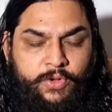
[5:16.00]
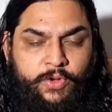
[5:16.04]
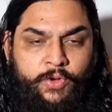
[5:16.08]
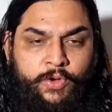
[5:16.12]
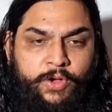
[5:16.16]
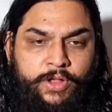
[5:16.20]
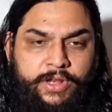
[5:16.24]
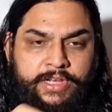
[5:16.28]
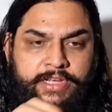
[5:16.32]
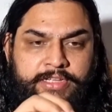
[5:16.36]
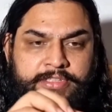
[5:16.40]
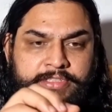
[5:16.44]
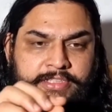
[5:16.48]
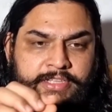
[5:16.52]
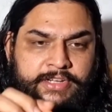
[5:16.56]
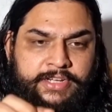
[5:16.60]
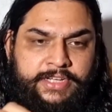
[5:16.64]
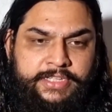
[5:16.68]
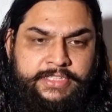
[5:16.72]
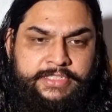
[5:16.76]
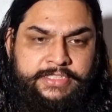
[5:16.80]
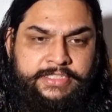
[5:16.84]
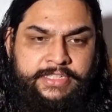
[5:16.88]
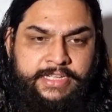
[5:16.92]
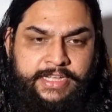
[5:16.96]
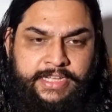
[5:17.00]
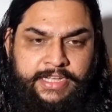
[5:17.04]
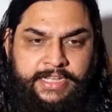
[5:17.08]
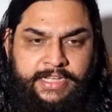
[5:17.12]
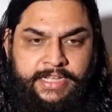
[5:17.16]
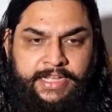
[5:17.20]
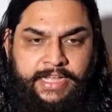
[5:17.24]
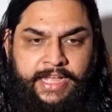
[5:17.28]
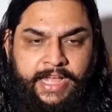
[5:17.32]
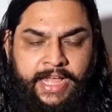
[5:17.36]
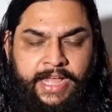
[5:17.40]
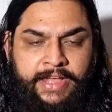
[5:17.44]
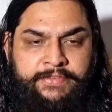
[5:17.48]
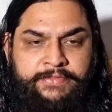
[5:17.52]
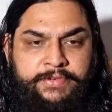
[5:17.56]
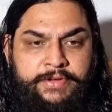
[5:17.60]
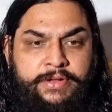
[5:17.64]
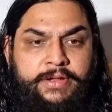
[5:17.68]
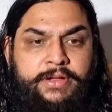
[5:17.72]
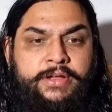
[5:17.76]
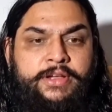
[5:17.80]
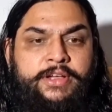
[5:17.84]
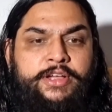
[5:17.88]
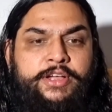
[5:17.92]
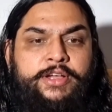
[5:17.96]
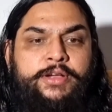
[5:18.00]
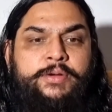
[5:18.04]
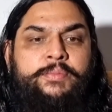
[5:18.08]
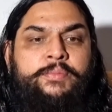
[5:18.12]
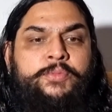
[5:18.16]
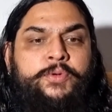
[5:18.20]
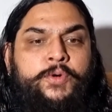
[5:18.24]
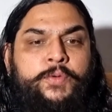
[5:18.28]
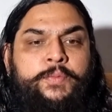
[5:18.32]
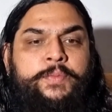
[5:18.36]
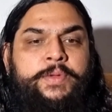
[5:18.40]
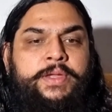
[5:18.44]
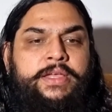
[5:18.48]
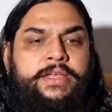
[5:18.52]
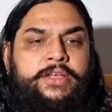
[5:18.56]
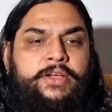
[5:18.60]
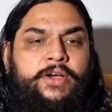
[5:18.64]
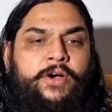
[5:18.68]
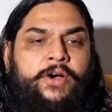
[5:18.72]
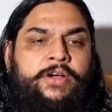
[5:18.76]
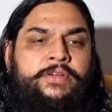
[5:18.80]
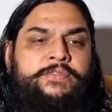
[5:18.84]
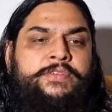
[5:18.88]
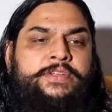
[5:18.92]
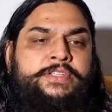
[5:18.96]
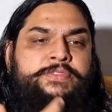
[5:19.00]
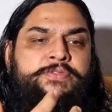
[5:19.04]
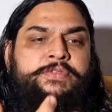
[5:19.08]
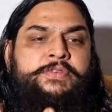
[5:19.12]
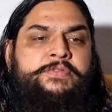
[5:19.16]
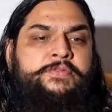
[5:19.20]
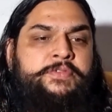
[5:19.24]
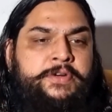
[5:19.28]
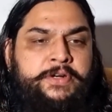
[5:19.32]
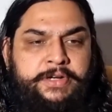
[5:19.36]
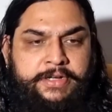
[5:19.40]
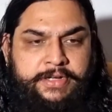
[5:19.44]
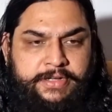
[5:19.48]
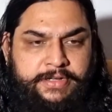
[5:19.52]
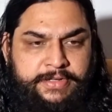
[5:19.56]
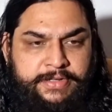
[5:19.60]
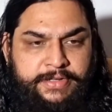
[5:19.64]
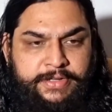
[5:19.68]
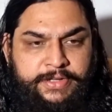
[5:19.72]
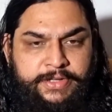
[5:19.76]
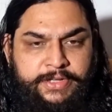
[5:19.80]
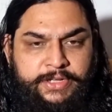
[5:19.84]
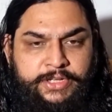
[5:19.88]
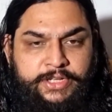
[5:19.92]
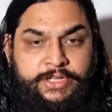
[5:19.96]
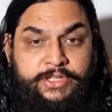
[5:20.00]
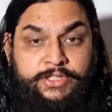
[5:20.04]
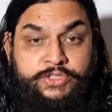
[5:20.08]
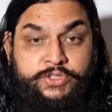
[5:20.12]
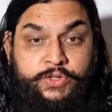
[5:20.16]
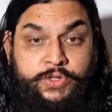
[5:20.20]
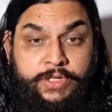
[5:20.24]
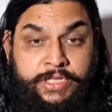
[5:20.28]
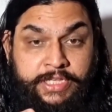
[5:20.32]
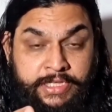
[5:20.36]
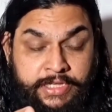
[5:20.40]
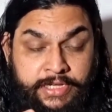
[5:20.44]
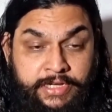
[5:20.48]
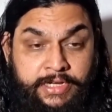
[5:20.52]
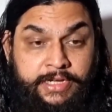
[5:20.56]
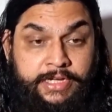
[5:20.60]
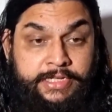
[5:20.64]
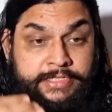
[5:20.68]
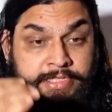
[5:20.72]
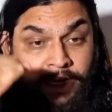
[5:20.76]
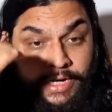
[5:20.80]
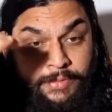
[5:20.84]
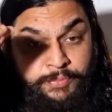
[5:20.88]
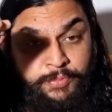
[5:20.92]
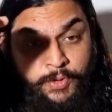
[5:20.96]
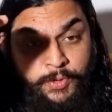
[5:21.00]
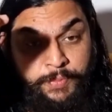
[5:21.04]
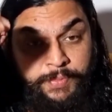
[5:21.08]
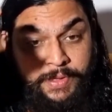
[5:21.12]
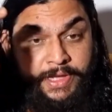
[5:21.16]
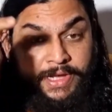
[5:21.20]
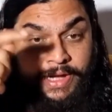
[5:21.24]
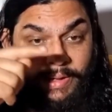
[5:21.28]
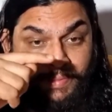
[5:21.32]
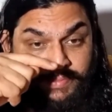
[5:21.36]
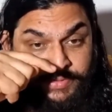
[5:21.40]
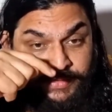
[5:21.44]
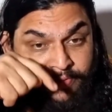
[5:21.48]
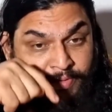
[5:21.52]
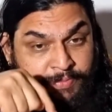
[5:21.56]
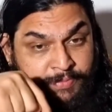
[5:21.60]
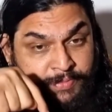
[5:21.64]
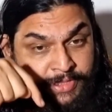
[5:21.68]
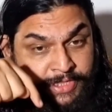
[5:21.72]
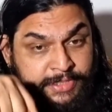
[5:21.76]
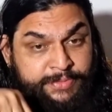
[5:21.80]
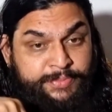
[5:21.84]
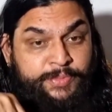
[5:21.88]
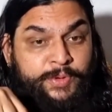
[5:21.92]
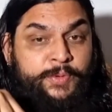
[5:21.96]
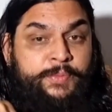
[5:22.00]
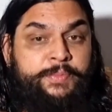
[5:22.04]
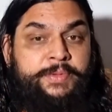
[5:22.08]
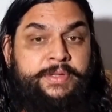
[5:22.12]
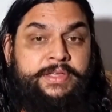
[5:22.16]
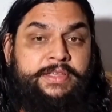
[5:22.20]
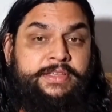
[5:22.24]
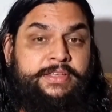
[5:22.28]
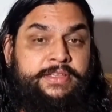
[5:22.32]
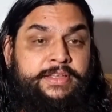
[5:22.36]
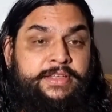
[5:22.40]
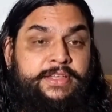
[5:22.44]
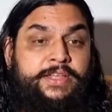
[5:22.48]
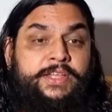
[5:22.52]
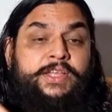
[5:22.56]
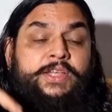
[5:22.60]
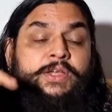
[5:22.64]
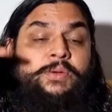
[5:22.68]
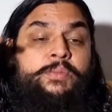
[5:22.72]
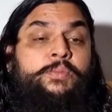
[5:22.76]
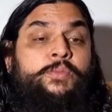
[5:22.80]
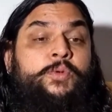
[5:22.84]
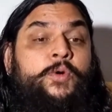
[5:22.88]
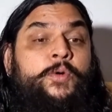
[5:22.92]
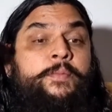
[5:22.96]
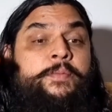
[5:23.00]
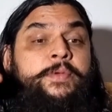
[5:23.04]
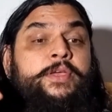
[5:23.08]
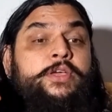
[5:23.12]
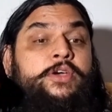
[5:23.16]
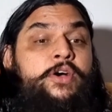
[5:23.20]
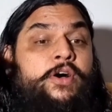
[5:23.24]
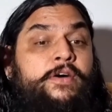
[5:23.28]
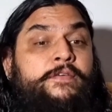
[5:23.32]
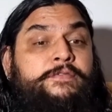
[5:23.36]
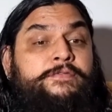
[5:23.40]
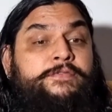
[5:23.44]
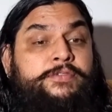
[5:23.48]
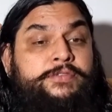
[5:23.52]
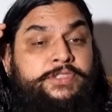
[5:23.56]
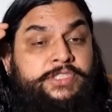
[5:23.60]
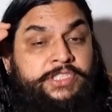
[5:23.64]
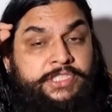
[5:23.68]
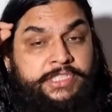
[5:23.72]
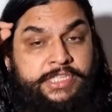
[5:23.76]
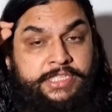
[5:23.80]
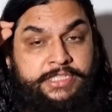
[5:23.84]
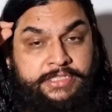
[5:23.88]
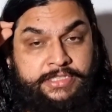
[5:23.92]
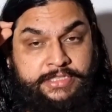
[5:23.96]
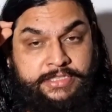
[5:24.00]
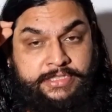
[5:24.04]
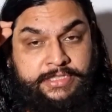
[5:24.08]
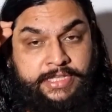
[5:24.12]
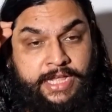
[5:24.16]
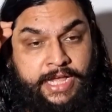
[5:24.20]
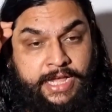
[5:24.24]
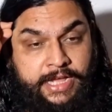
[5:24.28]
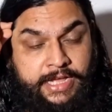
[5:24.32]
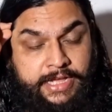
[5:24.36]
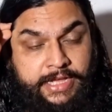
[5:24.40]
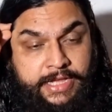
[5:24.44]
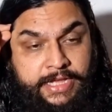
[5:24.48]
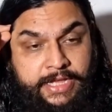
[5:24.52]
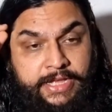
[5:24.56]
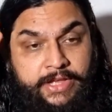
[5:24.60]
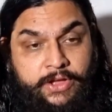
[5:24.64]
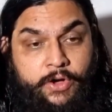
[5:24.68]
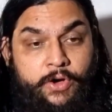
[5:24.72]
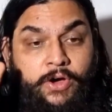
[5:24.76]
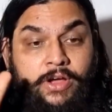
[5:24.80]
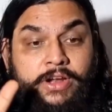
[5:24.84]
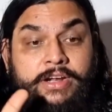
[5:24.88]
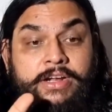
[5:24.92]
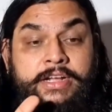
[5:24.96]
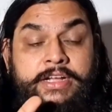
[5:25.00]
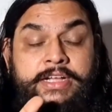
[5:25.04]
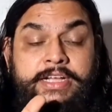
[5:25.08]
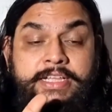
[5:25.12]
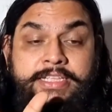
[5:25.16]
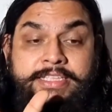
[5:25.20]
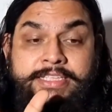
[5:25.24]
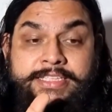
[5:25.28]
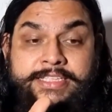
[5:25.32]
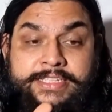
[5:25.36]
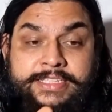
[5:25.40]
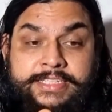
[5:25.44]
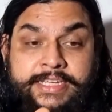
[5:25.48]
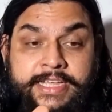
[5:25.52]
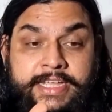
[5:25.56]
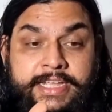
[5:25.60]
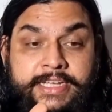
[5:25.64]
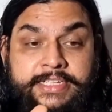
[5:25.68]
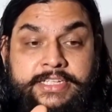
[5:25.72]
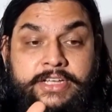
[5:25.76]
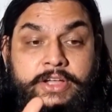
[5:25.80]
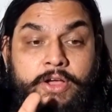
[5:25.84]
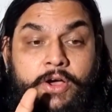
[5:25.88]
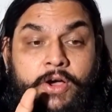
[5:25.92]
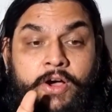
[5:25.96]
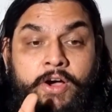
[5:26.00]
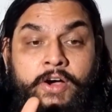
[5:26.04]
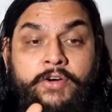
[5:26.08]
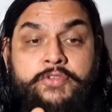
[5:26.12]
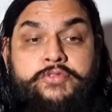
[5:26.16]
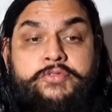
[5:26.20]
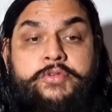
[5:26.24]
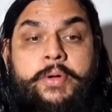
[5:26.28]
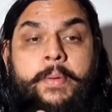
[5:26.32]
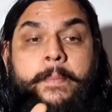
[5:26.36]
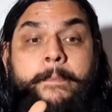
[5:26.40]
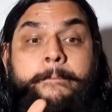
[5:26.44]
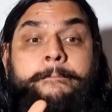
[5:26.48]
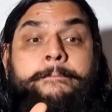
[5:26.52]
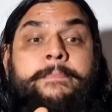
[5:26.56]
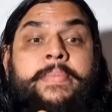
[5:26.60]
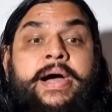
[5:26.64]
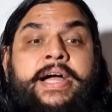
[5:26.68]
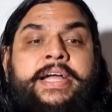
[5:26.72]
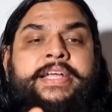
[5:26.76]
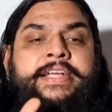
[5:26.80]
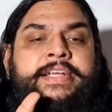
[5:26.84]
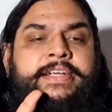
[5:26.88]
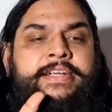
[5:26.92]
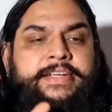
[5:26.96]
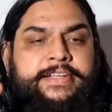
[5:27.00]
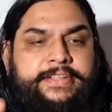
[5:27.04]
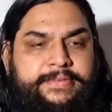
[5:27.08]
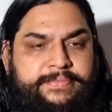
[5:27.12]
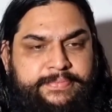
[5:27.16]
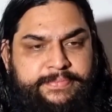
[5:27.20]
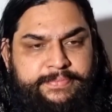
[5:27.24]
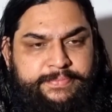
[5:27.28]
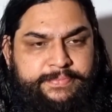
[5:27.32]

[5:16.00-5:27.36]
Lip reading: All yantras have a Bhumi on which we work. So here, that Bhumi comes from this Bhumi. Bhumi of Chitta, or state of mind.